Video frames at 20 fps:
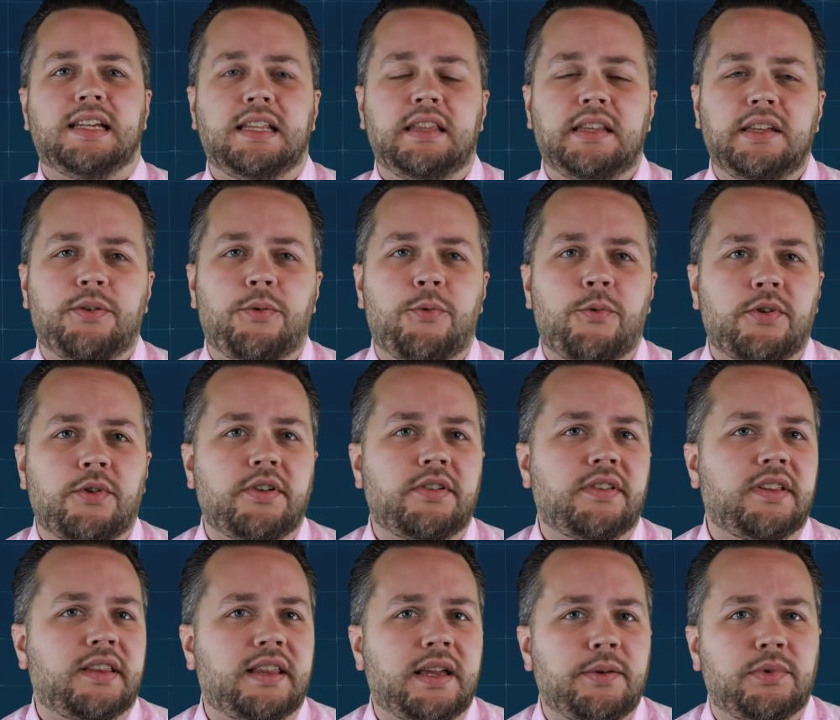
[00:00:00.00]
in the order
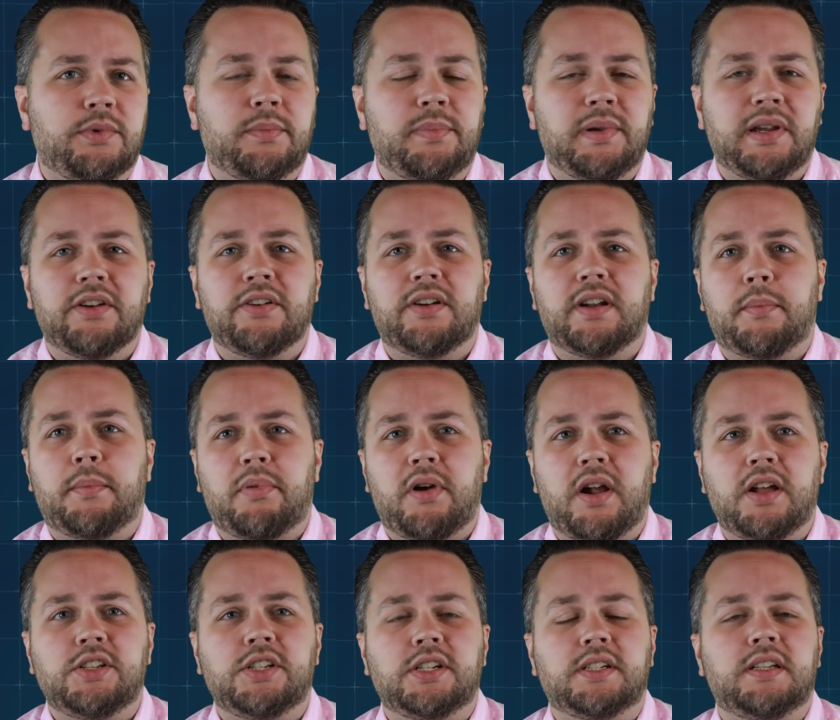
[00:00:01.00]
that they would appear in a
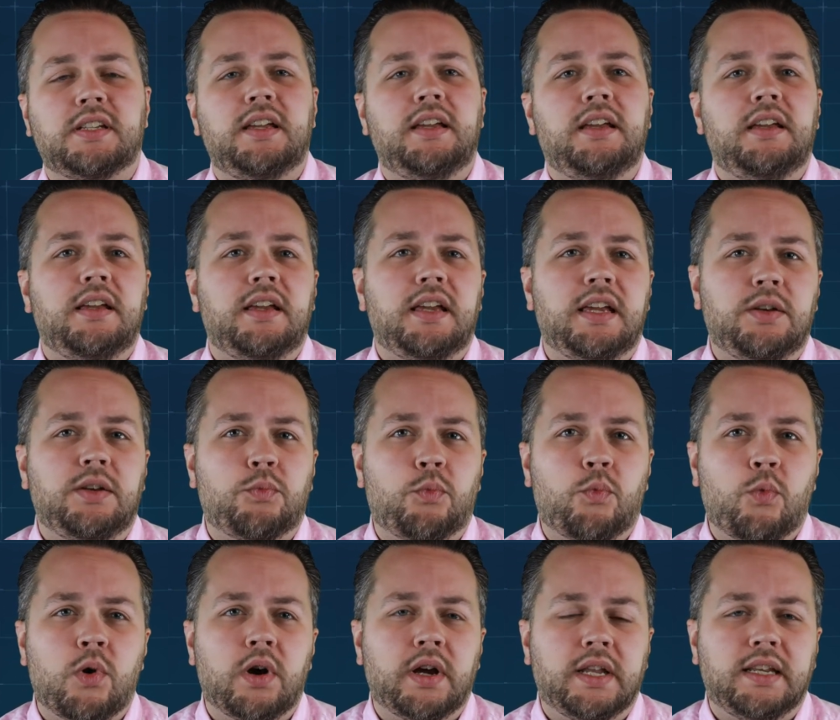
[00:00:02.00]
project
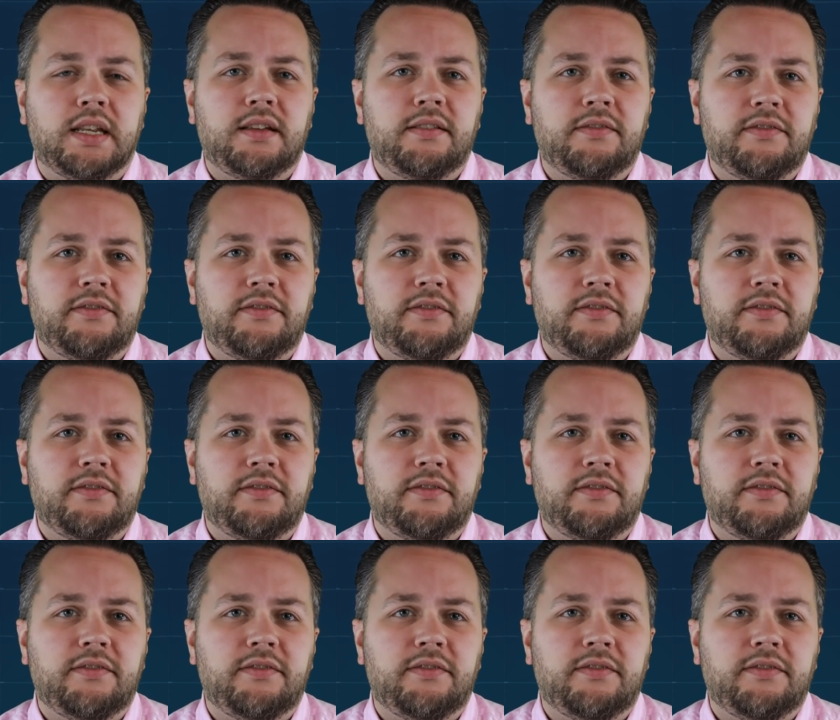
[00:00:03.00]
in one